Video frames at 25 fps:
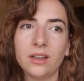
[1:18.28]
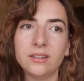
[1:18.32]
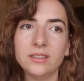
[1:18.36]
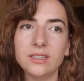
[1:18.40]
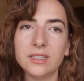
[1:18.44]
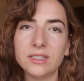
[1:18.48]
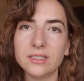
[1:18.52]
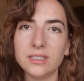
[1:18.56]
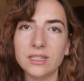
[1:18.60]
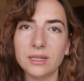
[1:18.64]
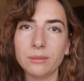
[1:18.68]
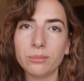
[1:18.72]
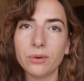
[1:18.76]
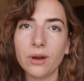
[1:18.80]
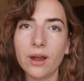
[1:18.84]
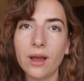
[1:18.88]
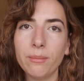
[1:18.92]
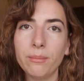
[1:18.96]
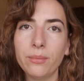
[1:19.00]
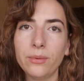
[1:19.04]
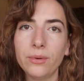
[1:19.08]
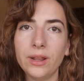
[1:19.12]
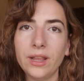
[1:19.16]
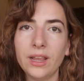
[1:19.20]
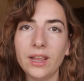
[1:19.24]
Disney
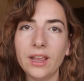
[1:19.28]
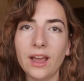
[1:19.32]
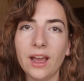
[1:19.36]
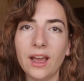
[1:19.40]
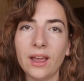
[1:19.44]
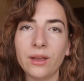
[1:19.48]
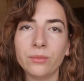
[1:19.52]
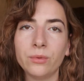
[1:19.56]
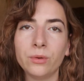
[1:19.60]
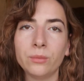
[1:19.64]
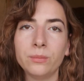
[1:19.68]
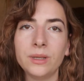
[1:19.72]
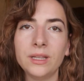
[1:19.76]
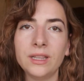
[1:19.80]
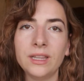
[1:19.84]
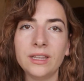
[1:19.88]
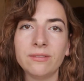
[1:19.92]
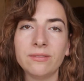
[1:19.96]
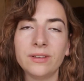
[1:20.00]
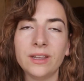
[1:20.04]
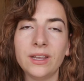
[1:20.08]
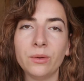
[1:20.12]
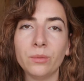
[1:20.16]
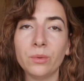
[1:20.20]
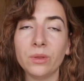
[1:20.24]
property. I will be
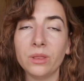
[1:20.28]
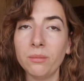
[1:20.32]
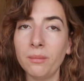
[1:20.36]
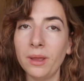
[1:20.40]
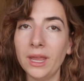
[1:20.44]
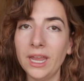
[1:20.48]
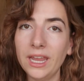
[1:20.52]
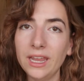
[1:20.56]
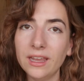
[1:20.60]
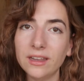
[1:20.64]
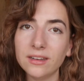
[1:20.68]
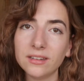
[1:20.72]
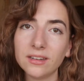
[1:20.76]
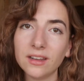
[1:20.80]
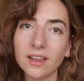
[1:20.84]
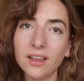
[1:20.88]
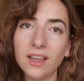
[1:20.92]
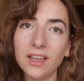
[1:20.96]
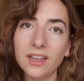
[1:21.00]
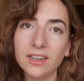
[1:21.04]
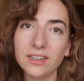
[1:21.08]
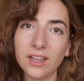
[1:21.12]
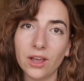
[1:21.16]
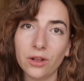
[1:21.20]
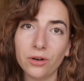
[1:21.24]
living with my aunt
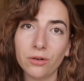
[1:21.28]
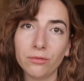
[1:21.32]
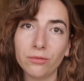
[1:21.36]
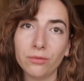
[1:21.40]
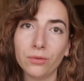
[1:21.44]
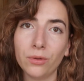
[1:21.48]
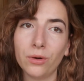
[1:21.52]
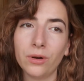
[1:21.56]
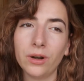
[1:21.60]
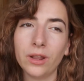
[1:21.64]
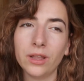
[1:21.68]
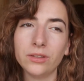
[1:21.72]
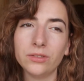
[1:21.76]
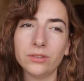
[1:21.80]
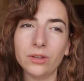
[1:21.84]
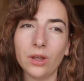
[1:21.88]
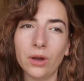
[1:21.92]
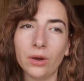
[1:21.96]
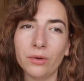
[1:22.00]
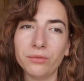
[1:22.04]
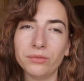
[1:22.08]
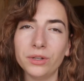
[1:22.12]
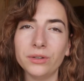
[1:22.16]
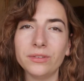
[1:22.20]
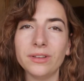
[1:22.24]
down in Florida,
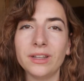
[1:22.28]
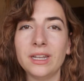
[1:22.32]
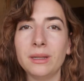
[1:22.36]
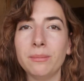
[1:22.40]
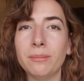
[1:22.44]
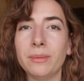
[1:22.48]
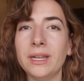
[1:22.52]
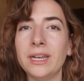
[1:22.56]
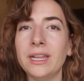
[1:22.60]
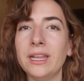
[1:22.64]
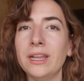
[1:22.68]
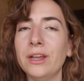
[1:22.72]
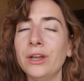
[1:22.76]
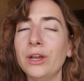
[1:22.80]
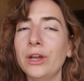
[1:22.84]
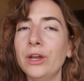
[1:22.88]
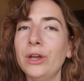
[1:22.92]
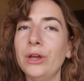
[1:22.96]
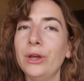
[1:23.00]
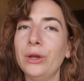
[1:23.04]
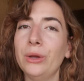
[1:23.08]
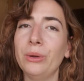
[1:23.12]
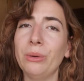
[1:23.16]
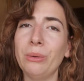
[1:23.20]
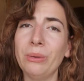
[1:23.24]
so if there's anybody
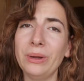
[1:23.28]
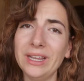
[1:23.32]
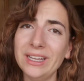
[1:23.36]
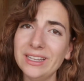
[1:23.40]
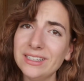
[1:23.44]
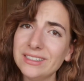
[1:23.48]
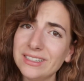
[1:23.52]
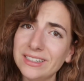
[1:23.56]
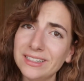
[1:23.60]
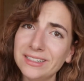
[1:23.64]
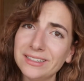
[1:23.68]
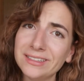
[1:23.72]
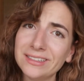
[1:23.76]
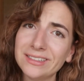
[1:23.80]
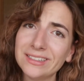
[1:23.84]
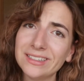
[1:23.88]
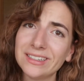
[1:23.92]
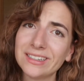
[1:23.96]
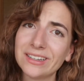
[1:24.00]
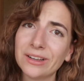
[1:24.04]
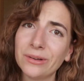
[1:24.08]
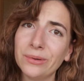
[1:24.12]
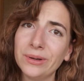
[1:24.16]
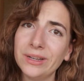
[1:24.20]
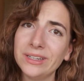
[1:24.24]
who isn't
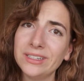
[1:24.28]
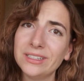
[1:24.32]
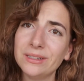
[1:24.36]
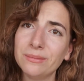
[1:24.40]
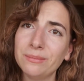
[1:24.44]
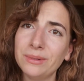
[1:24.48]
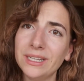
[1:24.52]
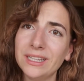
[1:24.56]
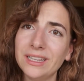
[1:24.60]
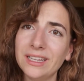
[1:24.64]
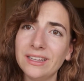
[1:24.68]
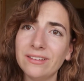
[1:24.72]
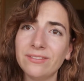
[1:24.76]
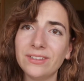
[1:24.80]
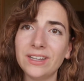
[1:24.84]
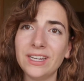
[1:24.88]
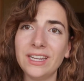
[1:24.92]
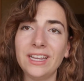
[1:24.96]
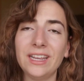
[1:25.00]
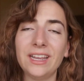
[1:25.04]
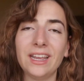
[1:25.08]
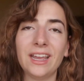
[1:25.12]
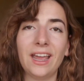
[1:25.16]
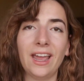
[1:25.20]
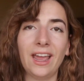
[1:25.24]
going to be
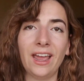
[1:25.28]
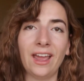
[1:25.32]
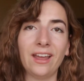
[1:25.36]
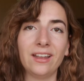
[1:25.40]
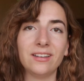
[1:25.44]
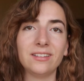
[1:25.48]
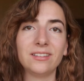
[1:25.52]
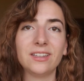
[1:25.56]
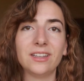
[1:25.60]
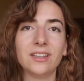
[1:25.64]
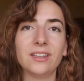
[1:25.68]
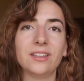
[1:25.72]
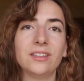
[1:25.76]
living at